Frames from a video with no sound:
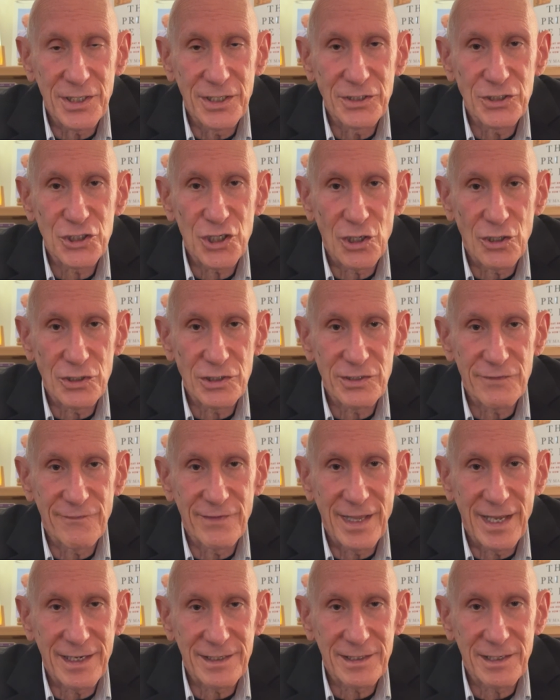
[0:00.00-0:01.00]
in charge of
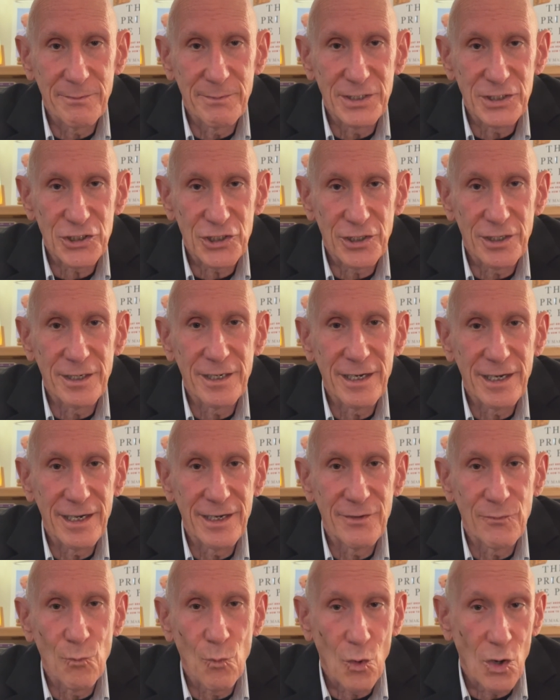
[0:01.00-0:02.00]
that commission
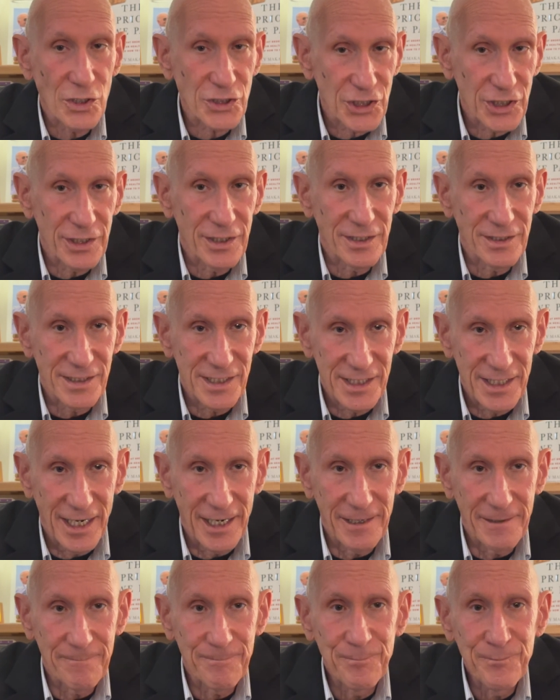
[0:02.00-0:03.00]
in Washington
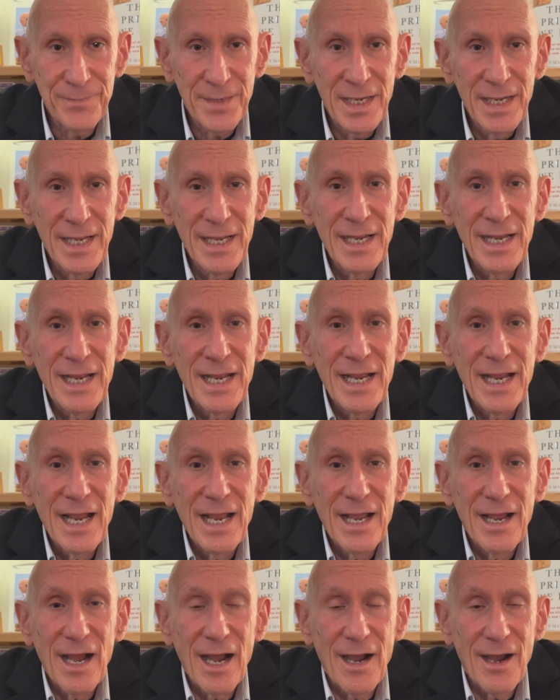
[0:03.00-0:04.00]
State.
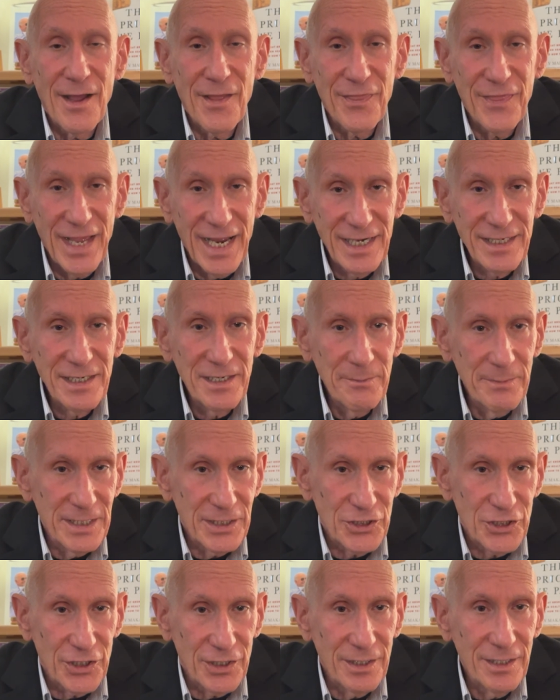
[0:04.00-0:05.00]
That
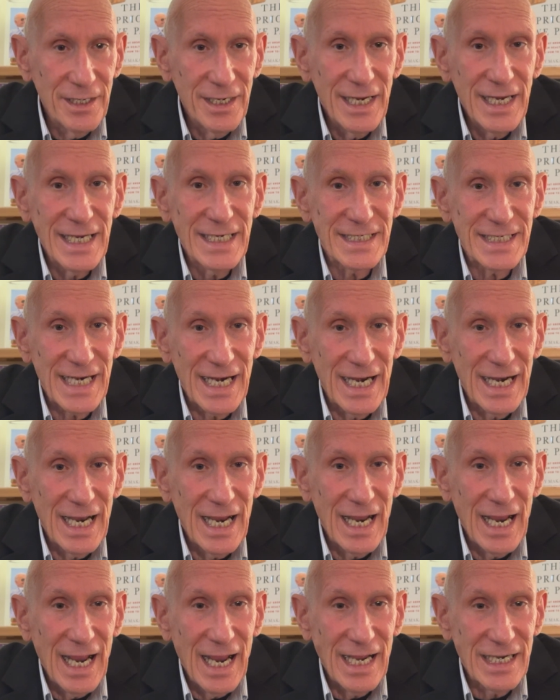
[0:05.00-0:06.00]
commission
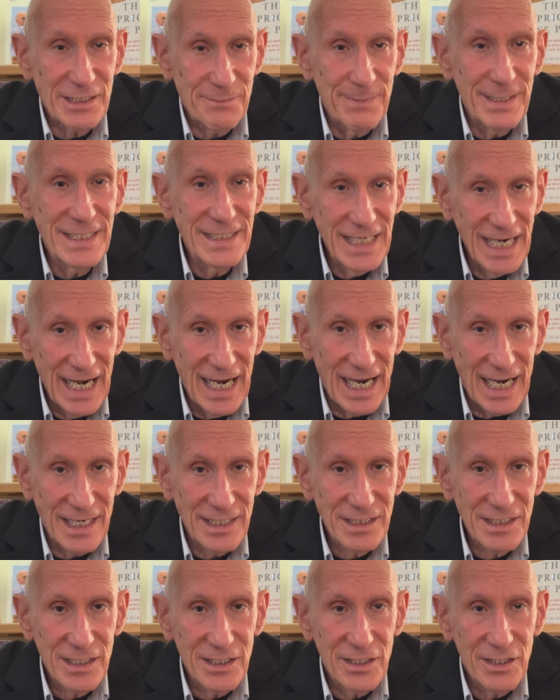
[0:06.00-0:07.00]
has been
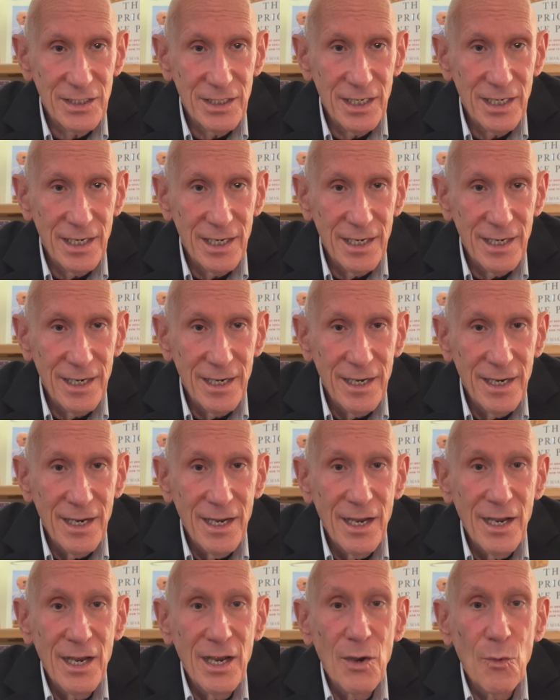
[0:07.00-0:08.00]
tasked
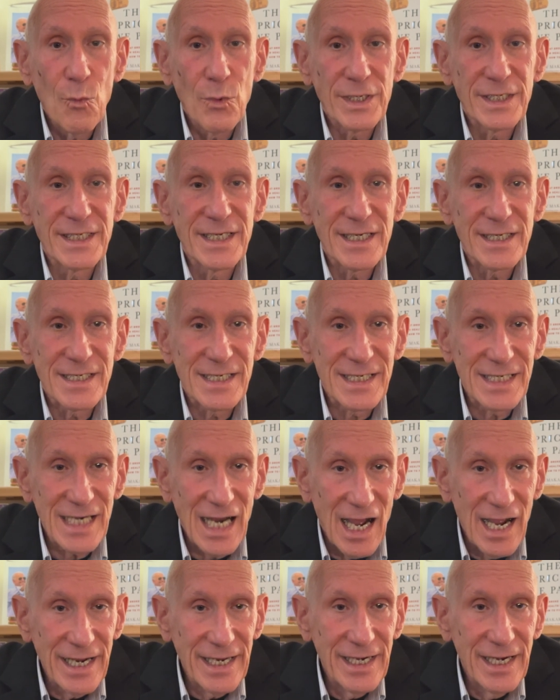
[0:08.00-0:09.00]
with
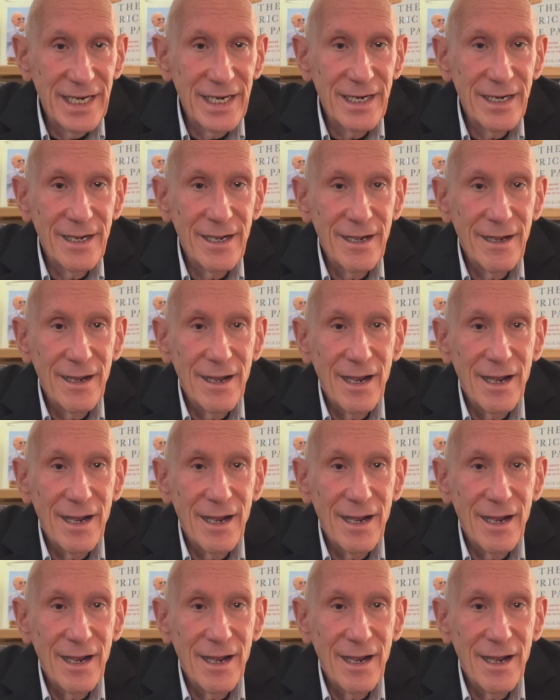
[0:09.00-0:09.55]
designing